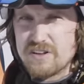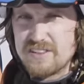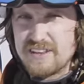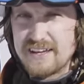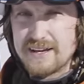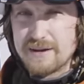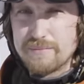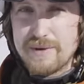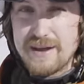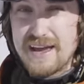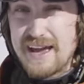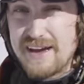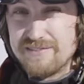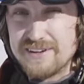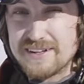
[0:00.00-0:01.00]
think I may
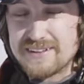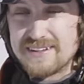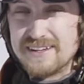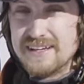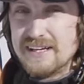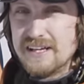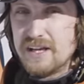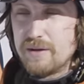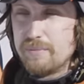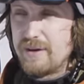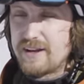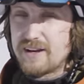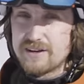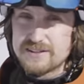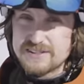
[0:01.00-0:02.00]
have it.
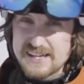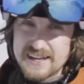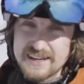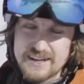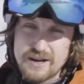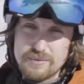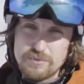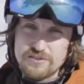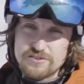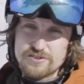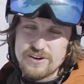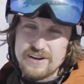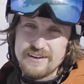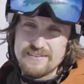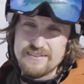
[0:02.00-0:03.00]
May take a couple of
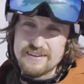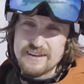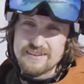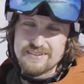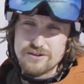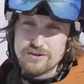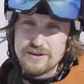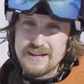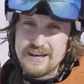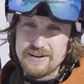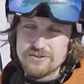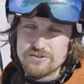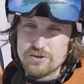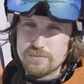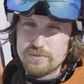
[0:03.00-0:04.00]
tries in case I don't land
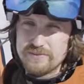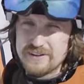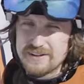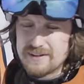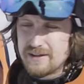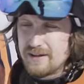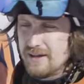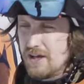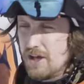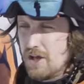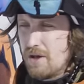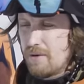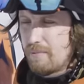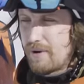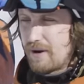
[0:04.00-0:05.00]
on top of it.
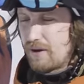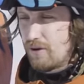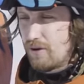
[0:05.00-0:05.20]
But I